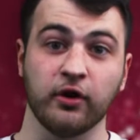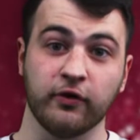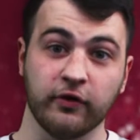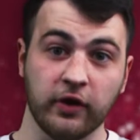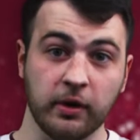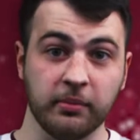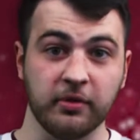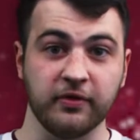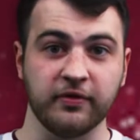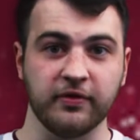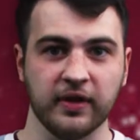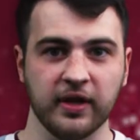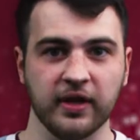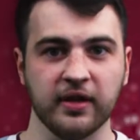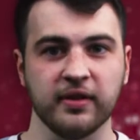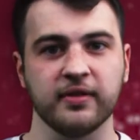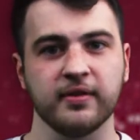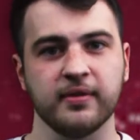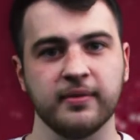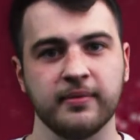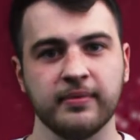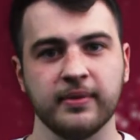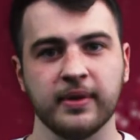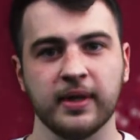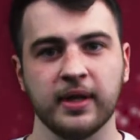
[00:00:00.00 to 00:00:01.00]
November 5th.
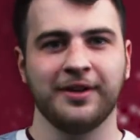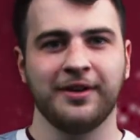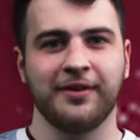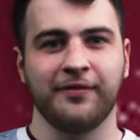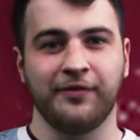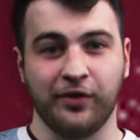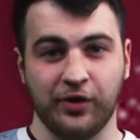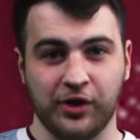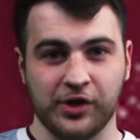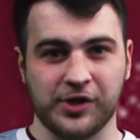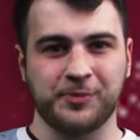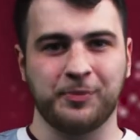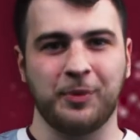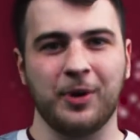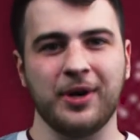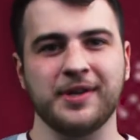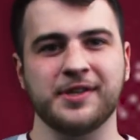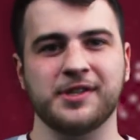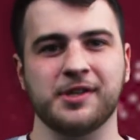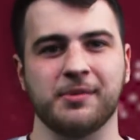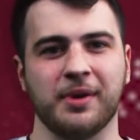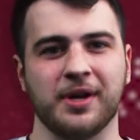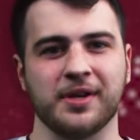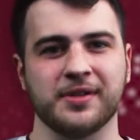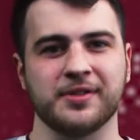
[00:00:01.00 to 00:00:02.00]
For the spring
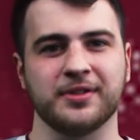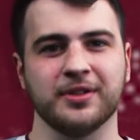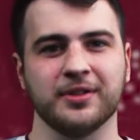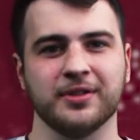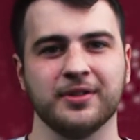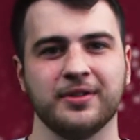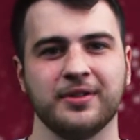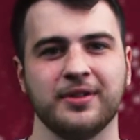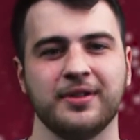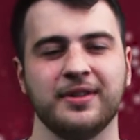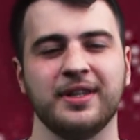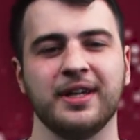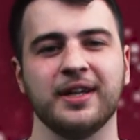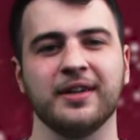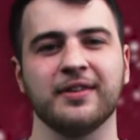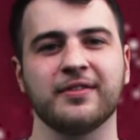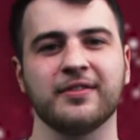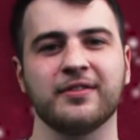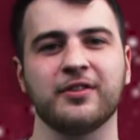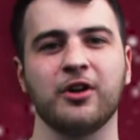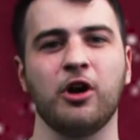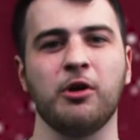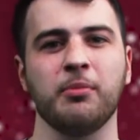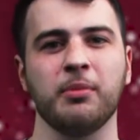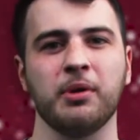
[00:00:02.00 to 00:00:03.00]
semester, the
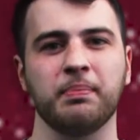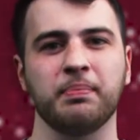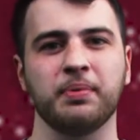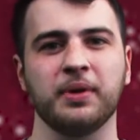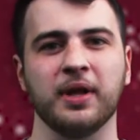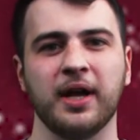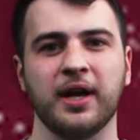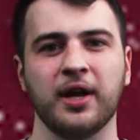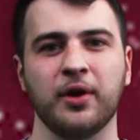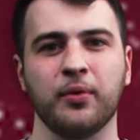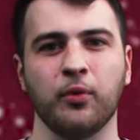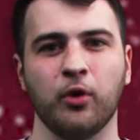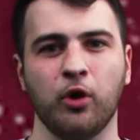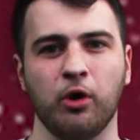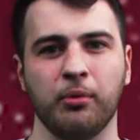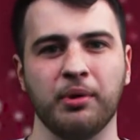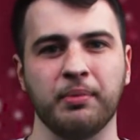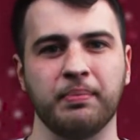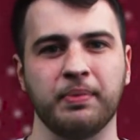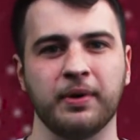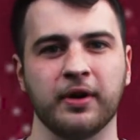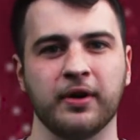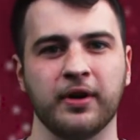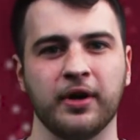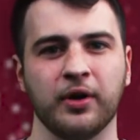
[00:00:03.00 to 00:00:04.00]
installment plan
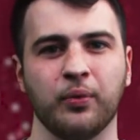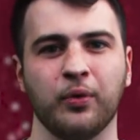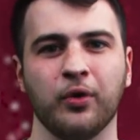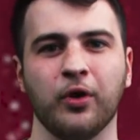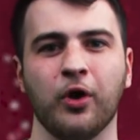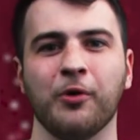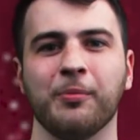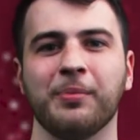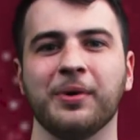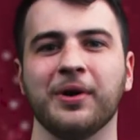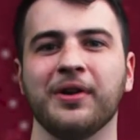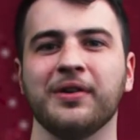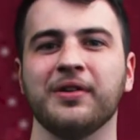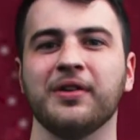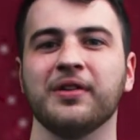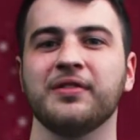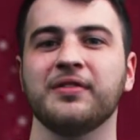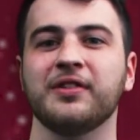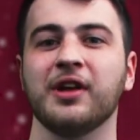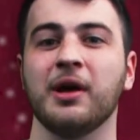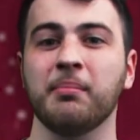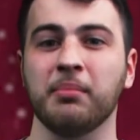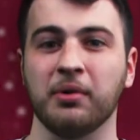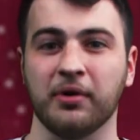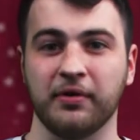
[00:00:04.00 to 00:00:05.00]
enrollment period will open on
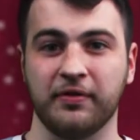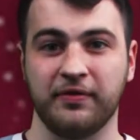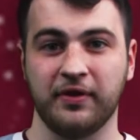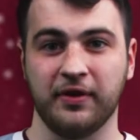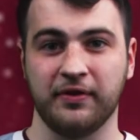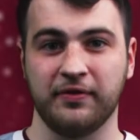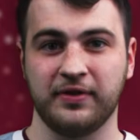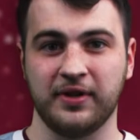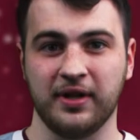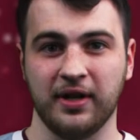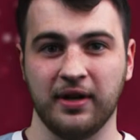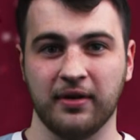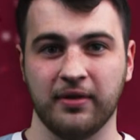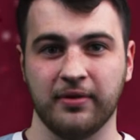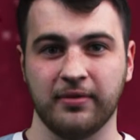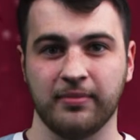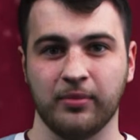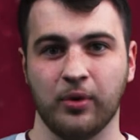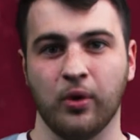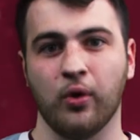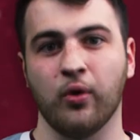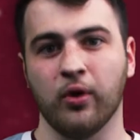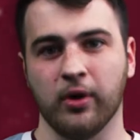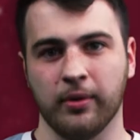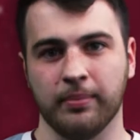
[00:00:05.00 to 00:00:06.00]
December 15th,
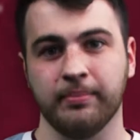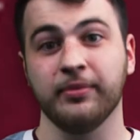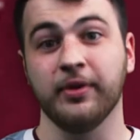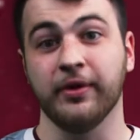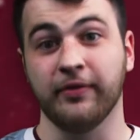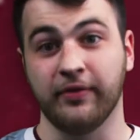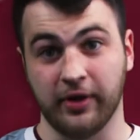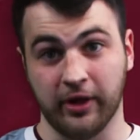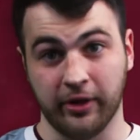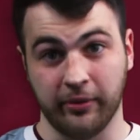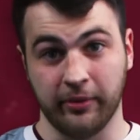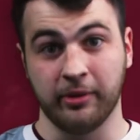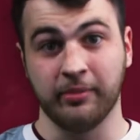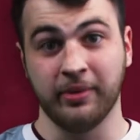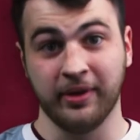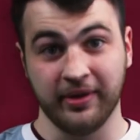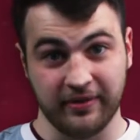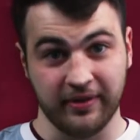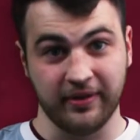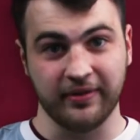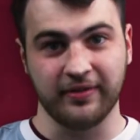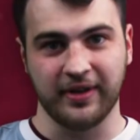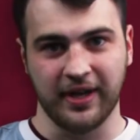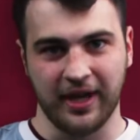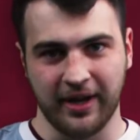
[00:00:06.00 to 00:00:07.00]
or the following
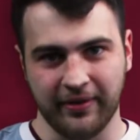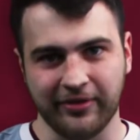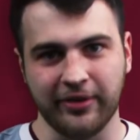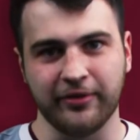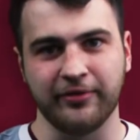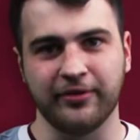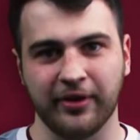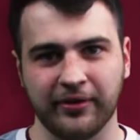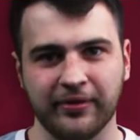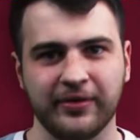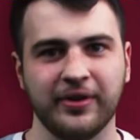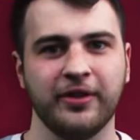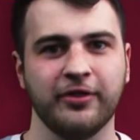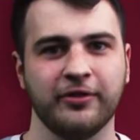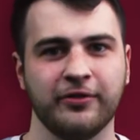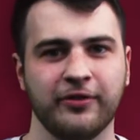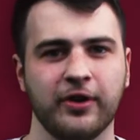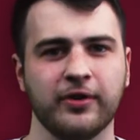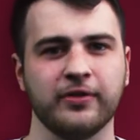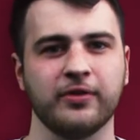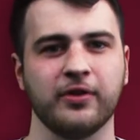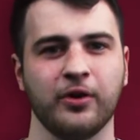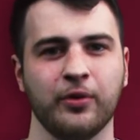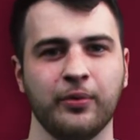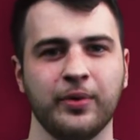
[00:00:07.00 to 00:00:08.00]
business day if the 15th
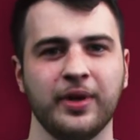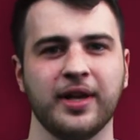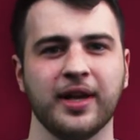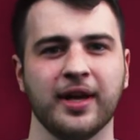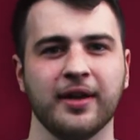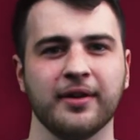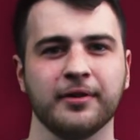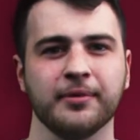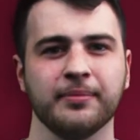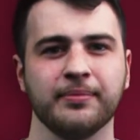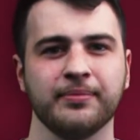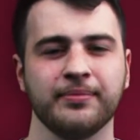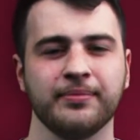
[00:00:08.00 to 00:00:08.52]
falls on a weekend.